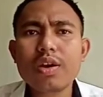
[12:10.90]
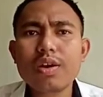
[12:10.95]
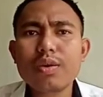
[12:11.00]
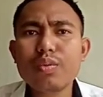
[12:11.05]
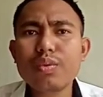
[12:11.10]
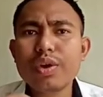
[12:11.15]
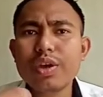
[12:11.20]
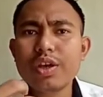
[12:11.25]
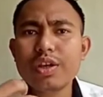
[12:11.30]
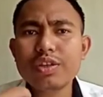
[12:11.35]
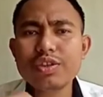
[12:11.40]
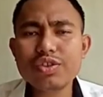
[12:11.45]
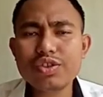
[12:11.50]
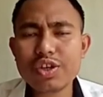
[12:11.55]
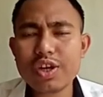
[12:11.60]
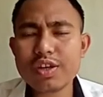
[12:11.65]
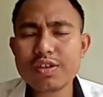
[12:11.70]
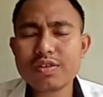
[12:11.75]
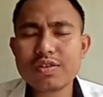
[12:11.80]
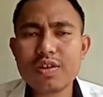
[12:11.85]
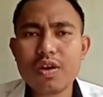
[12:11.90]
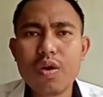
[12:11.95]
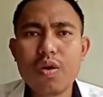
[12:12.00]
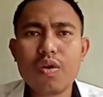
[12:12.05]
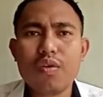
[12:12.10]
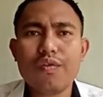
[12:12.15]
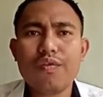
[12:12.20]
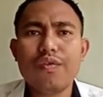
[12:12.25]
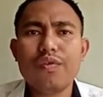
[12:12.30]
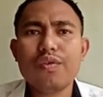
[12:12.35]
ingest
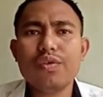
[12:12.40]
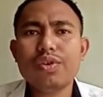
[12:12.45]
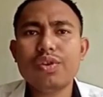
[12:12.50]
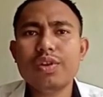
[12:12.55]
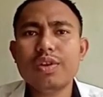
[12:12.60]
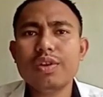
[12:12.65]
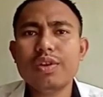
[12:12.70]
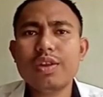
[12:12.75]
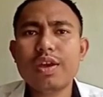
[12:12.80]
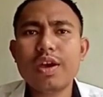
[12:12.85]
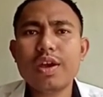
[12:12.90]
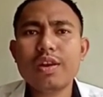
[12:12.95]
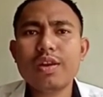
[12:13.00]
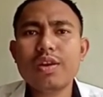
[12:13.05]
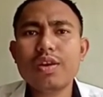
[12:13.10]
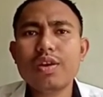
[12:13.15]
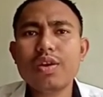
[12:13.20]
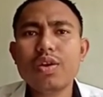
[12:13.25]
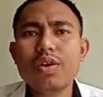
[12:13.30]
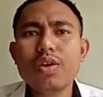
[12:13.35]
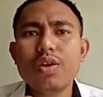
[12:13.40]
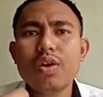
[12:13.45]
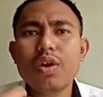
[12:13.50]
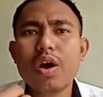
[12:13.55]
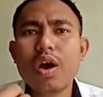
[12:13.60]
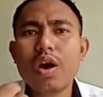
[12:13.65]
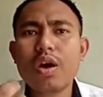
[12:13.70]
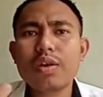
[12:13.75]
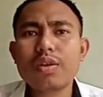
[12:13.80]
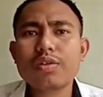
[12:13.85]
our food, then
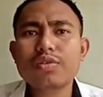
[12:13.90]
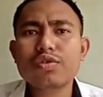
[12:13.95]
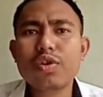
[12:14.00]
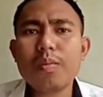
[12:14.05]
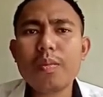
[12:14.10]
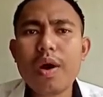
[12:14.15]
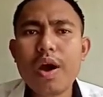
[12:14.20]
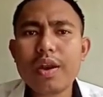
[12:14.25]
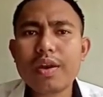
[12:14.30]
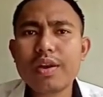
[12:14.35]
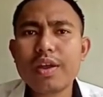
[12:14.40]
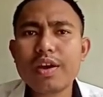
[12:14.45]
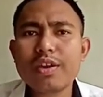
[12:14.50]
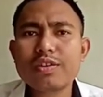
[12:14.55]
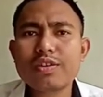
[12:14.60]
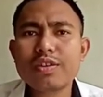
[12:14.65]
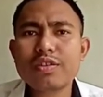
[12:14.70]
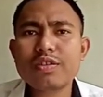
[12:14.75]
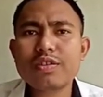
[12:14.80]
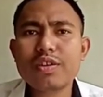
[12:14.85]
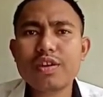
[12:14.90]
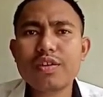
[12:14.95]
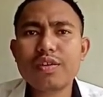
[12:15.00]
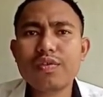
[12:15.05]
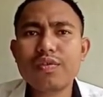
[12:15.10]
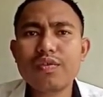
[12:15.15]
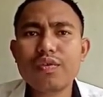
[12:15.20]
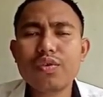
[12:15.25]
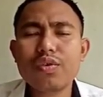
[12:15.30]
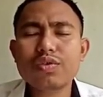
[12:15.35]
some undigested
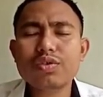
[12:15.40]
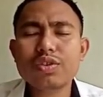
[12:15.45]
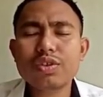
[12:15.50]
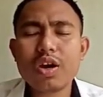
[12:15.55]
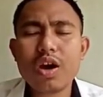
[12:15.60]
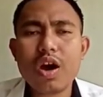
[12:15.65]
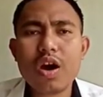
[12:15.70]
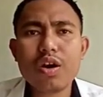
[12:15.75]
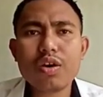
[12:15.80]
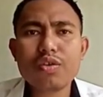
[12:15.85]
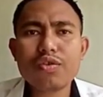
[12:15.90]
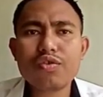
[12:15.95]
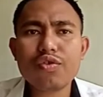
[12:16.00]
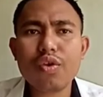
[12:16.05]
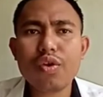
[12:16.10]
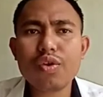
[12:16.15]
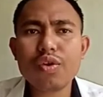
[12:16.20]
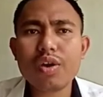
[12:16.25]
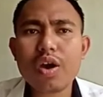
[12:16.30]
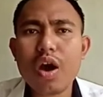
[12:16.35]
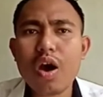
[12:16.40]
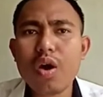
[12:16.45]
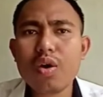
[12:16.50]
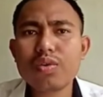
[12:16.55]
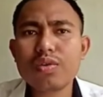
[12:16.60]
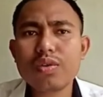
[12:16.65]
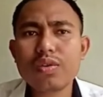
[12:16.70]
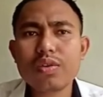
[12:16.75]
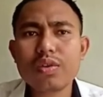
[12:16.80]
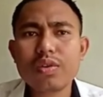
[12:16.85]
foods are thrown
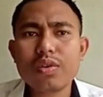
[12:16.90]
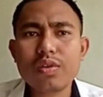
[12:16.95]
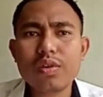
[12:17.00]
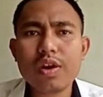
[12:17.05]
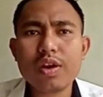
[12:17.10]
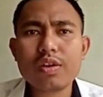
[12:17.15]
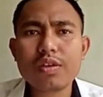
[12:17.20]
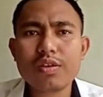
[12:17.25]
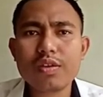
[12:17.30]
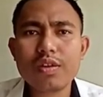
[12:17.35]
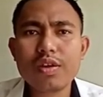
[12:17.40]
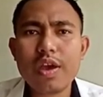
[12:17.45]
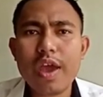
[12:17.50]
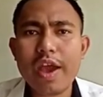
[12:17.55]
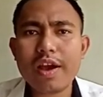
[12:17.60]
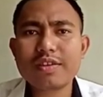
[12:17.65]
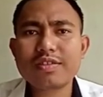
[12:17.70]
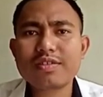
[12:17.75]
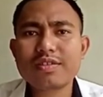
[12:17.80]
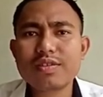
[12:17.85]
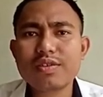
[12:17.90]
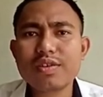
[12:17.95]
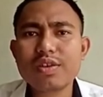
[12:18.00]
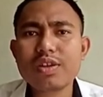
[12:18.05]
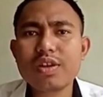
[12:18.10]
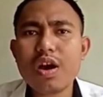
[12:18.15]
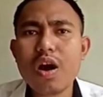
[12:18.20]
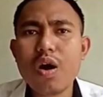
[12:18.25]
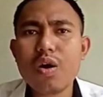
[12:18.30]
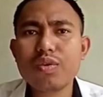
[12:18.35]
out, right?
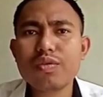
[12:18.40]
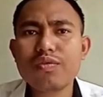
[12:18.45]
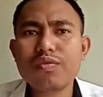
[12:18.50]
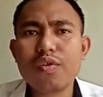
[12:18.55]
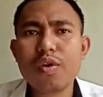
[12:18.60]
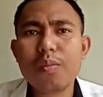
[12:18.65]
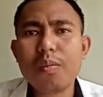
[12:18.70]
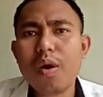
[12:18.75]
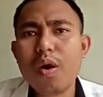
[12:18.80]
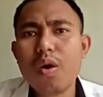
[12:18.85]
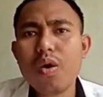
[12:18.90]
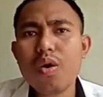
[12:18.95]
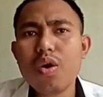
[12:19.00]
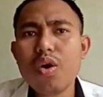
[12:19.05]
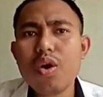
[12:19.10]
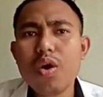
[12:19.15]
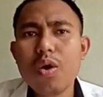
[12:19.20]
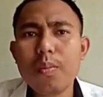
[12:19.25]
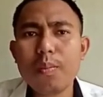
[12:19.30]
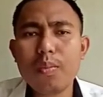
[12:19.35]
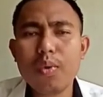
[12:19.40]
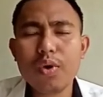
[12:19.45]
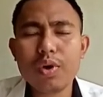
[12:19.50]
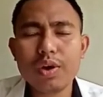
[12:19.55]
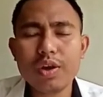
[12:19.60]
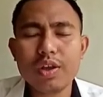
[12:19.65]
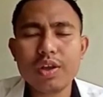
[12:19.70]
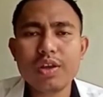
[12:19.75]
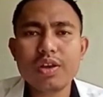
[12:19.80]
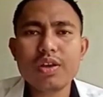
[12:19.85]
Excrete out from our
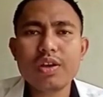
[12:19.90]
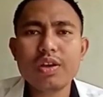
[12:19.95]
body.